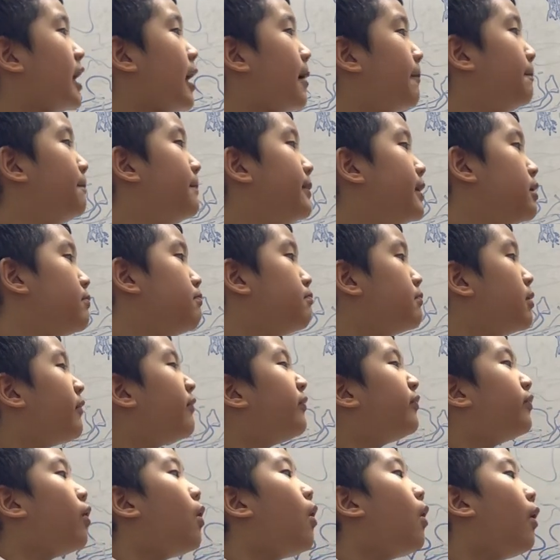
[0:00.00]
had been
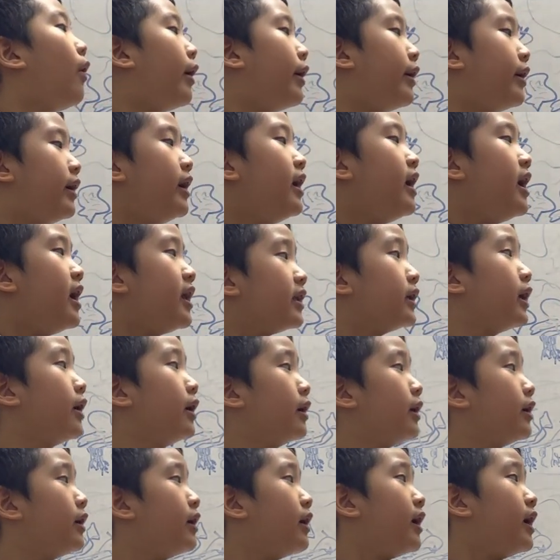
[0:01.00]
before.
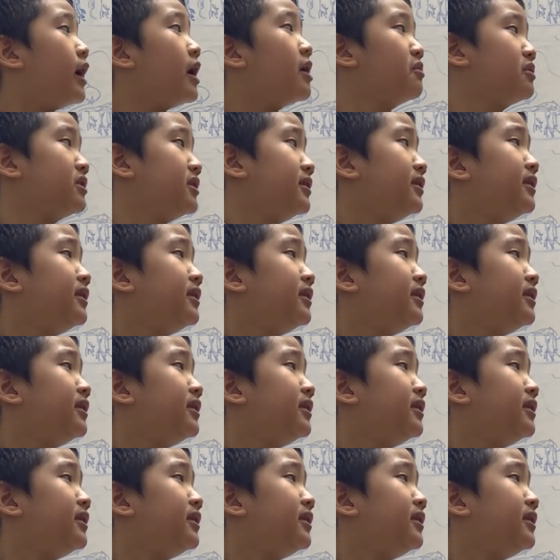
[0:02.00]
It was